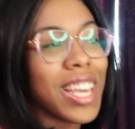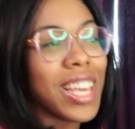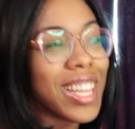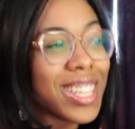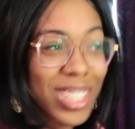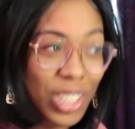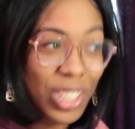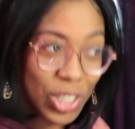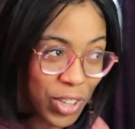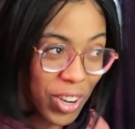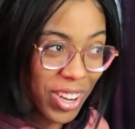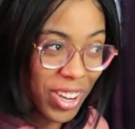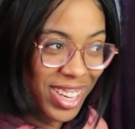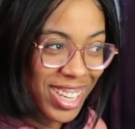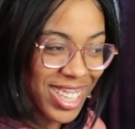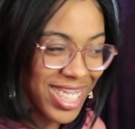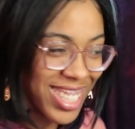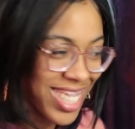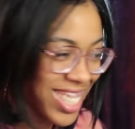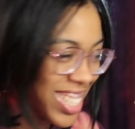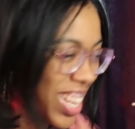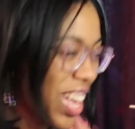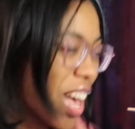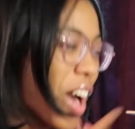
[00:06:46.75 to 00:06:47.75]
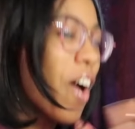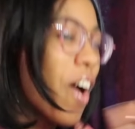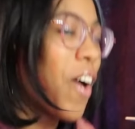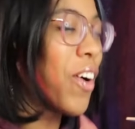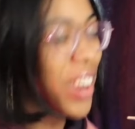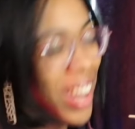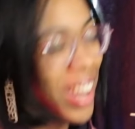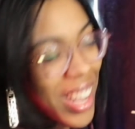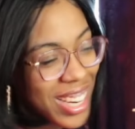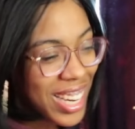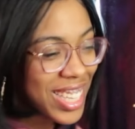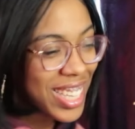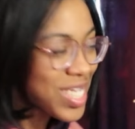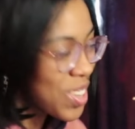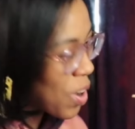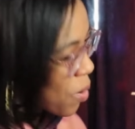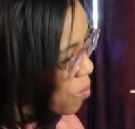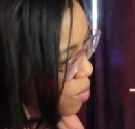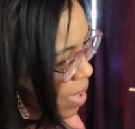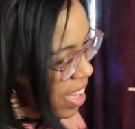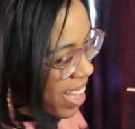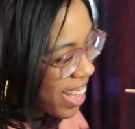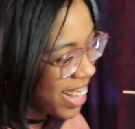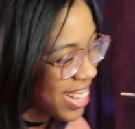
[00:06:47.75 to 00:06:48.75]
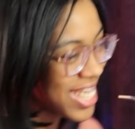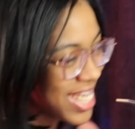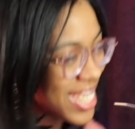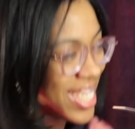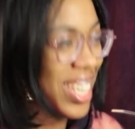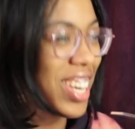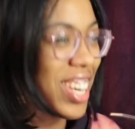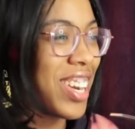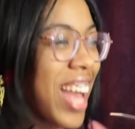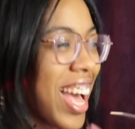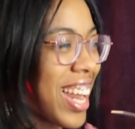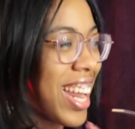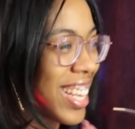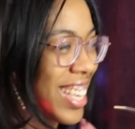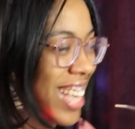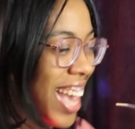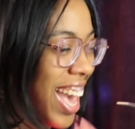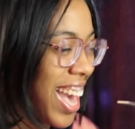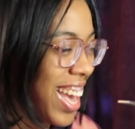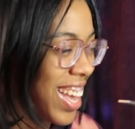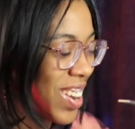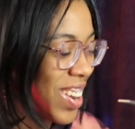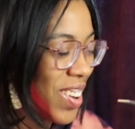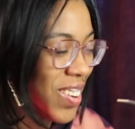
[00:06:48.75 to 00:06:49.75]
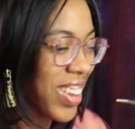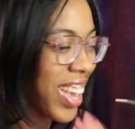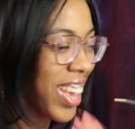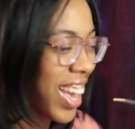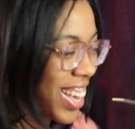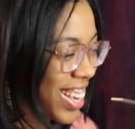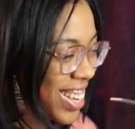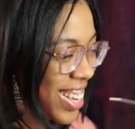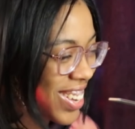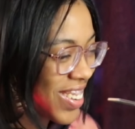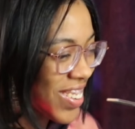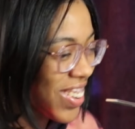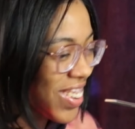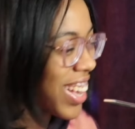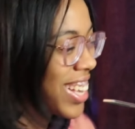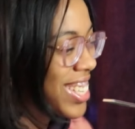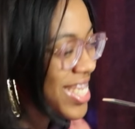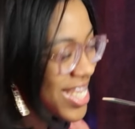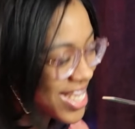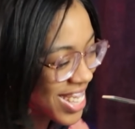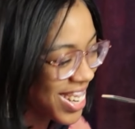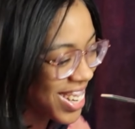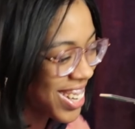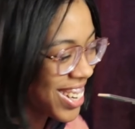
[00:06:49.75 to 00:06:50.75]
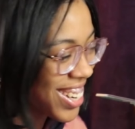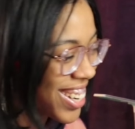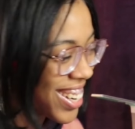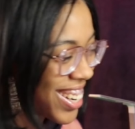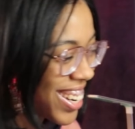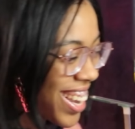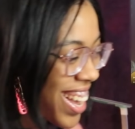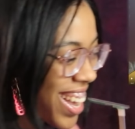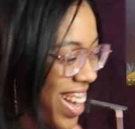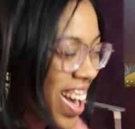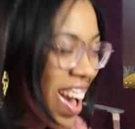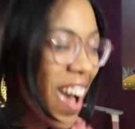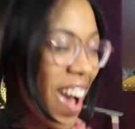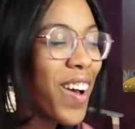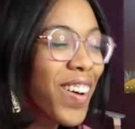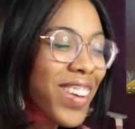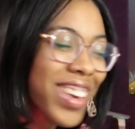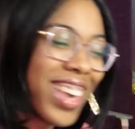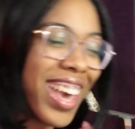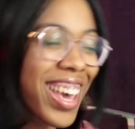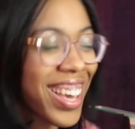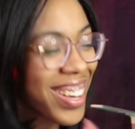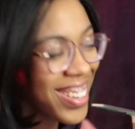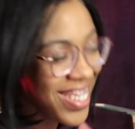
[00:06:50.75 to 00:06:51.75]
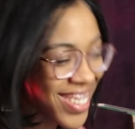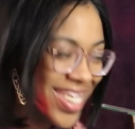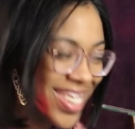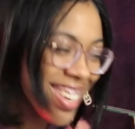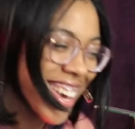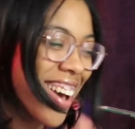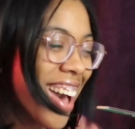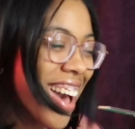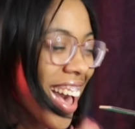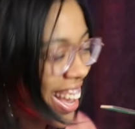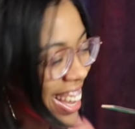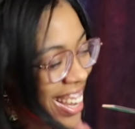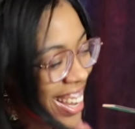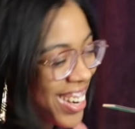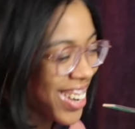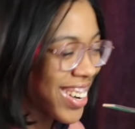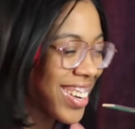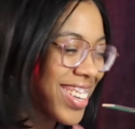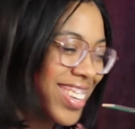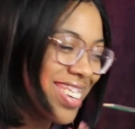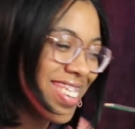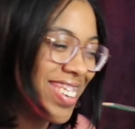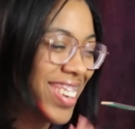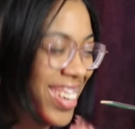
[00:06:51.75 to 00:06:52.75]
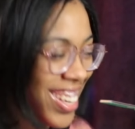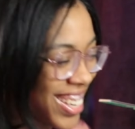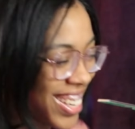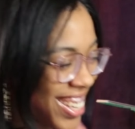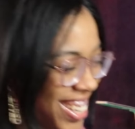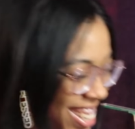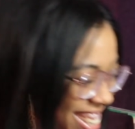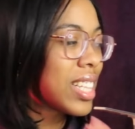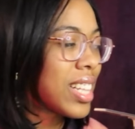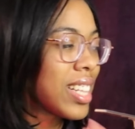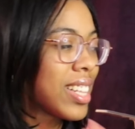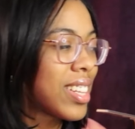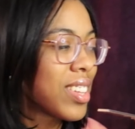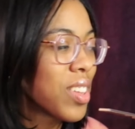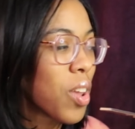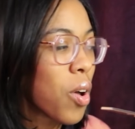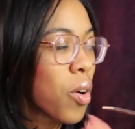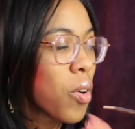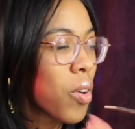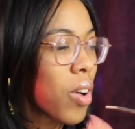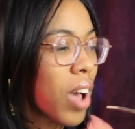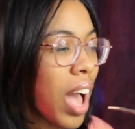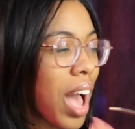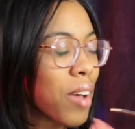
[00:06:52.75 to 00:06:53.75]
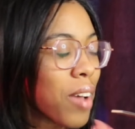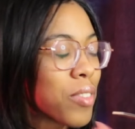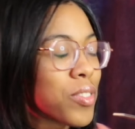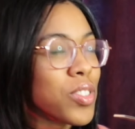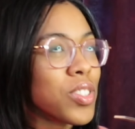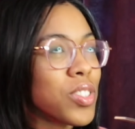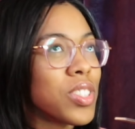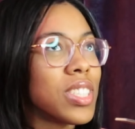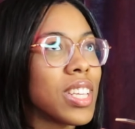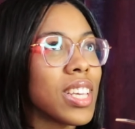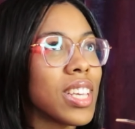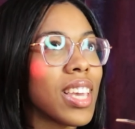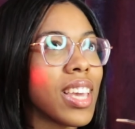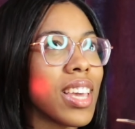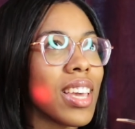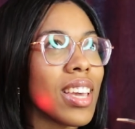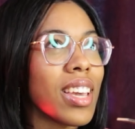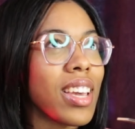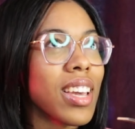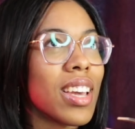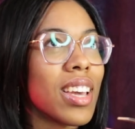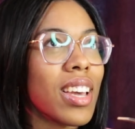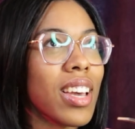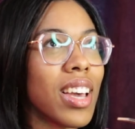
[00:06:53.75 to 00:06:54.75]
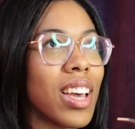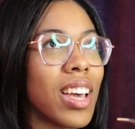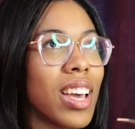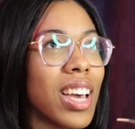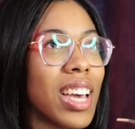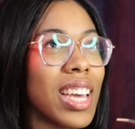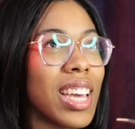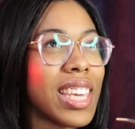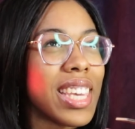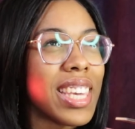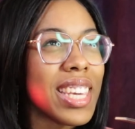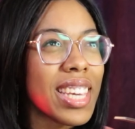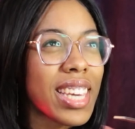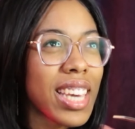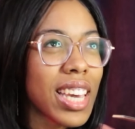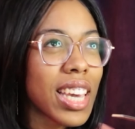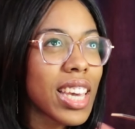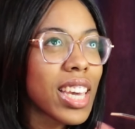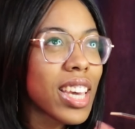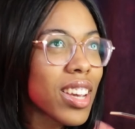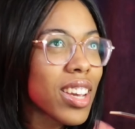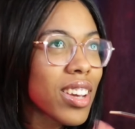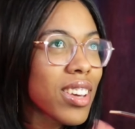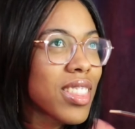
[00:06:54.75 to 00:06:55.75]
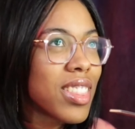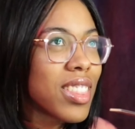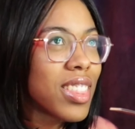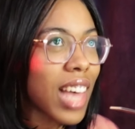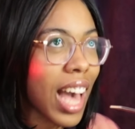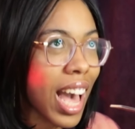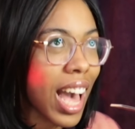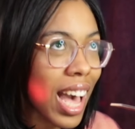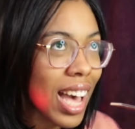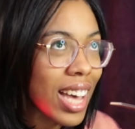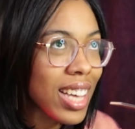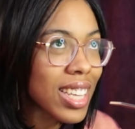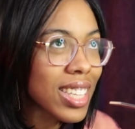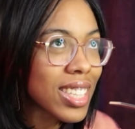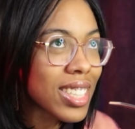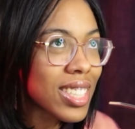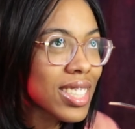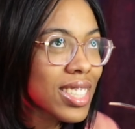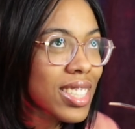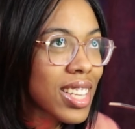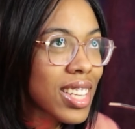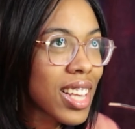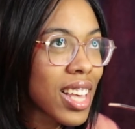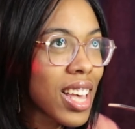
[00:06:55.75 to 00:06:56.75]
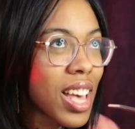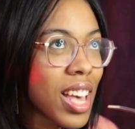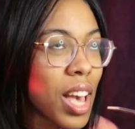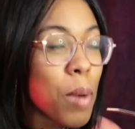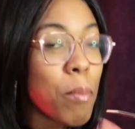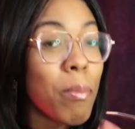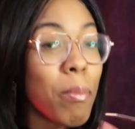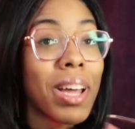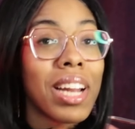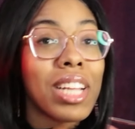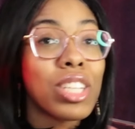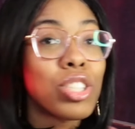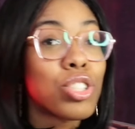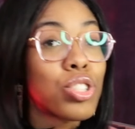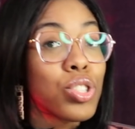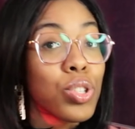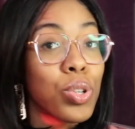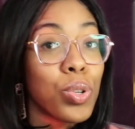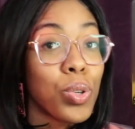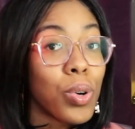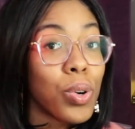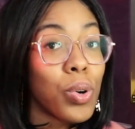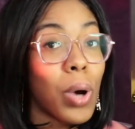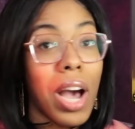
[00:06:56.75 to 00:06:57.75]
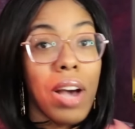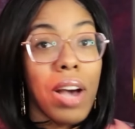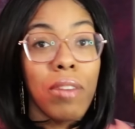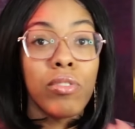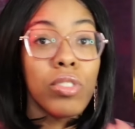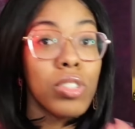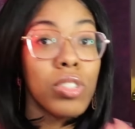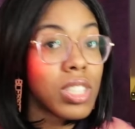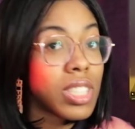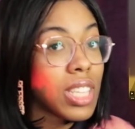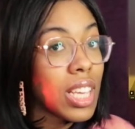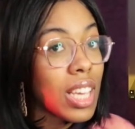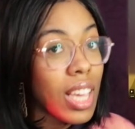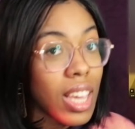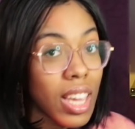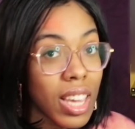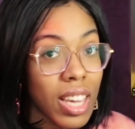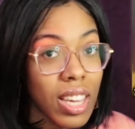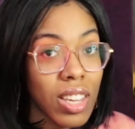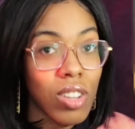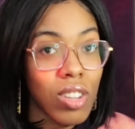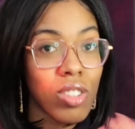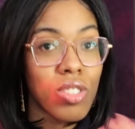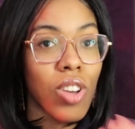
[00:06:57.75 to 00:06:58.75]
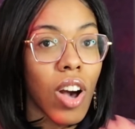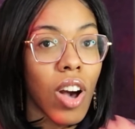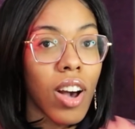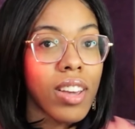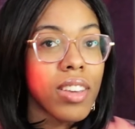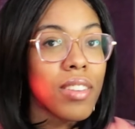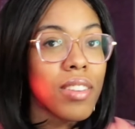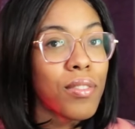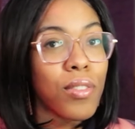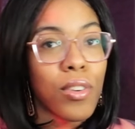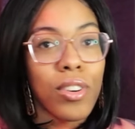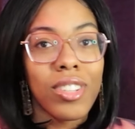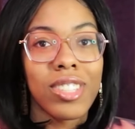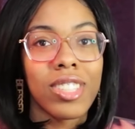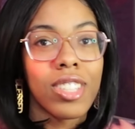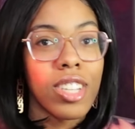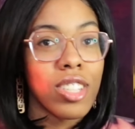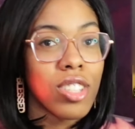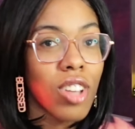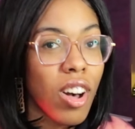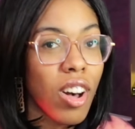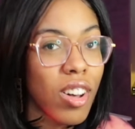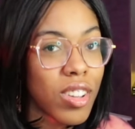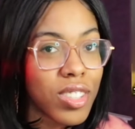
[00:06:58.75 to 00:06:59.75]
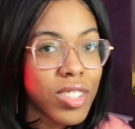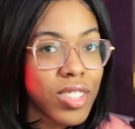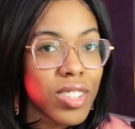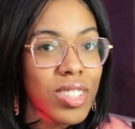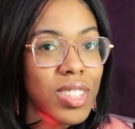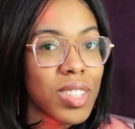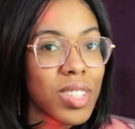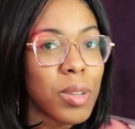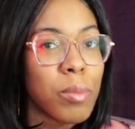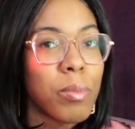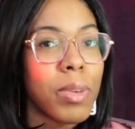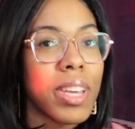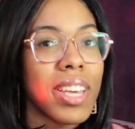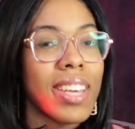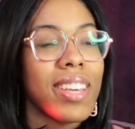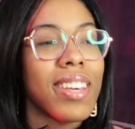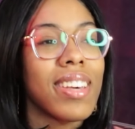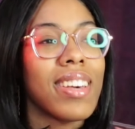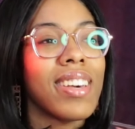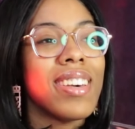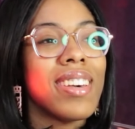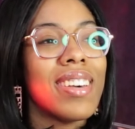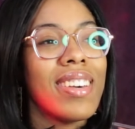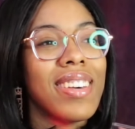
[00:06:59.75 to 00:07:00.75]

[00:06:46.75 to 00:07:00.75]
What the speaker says: English on us. Hold on, let's go back. Let's hear that again. Okay, sir. Okay, I hear you. No, after singing, he can hear that. But it's true. After singing, your talking voice does alter a little bit.